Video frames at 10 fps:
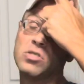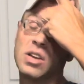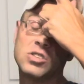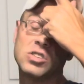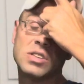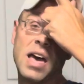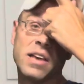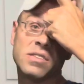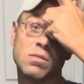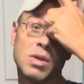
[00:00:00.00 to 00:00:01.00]
I just
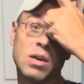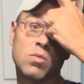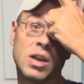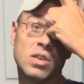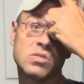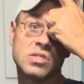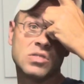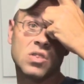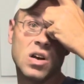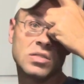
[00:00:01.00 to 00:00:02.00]
estimate when I use the
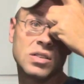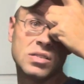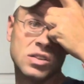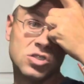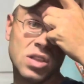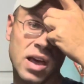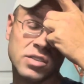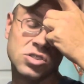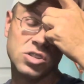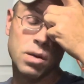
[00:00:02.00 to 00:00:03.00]
sauces.
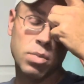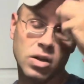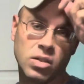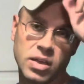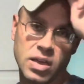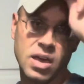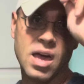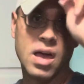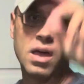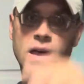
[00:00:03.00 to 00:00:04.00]
I typically
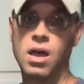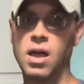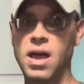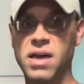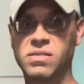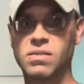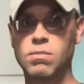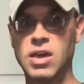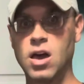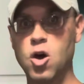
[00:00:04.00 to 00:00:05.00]

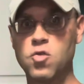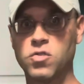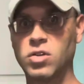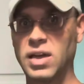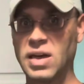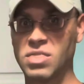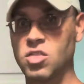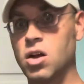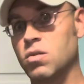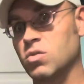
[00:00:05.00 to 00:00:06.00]
estimate over, like I
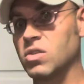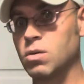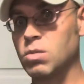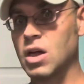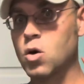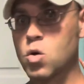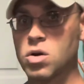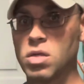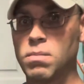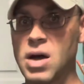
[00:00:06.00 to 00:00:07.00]
thought it was going to be a
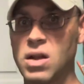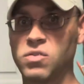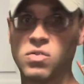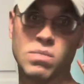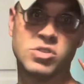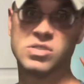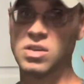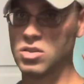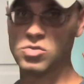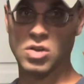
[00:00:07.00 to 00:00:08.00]
quarter of the bottle, so I'm just
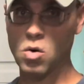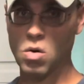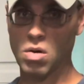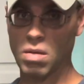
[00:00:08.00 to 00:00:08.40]
going to use a quarter of the